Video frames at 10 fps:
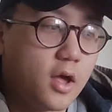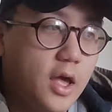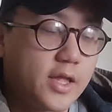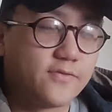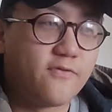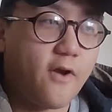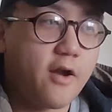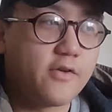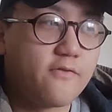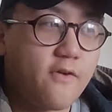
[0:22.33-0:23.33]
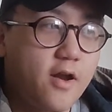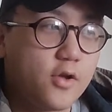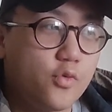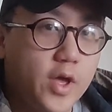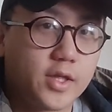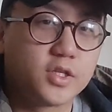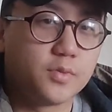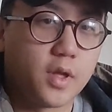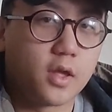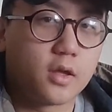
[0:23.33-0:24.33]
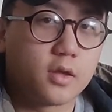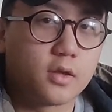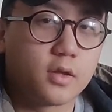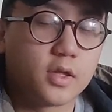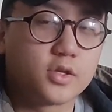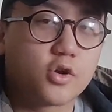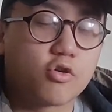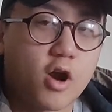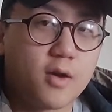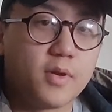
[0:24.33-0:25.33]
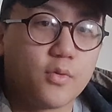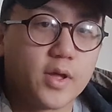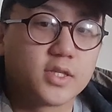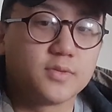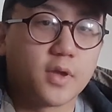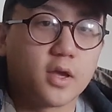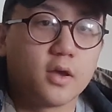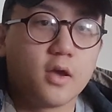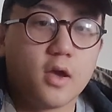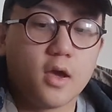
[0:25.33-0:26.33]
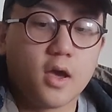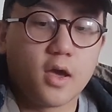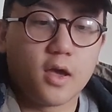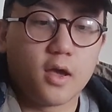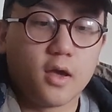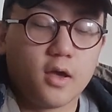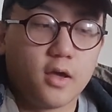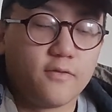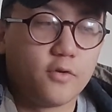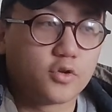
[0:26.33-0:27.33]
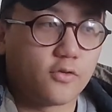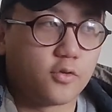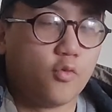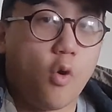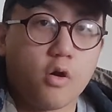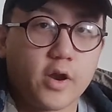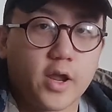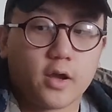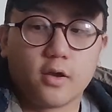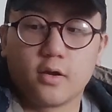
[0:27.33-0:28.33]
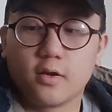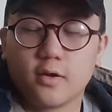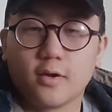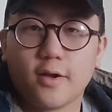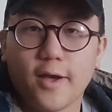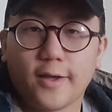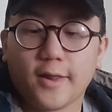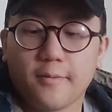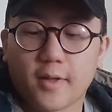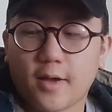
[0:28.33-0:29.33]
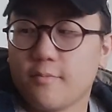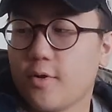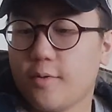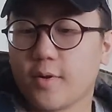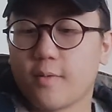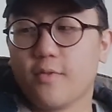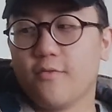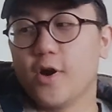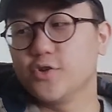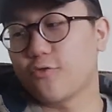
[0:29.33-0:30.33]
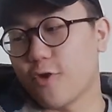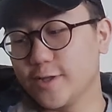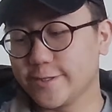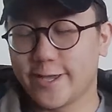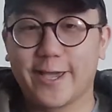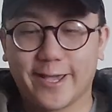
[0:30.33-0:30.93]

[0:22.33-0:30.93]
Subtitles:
It's very, very weird to me. It's incredibly weird to me. It feels often worrying, like I'm on the verge of frenzy.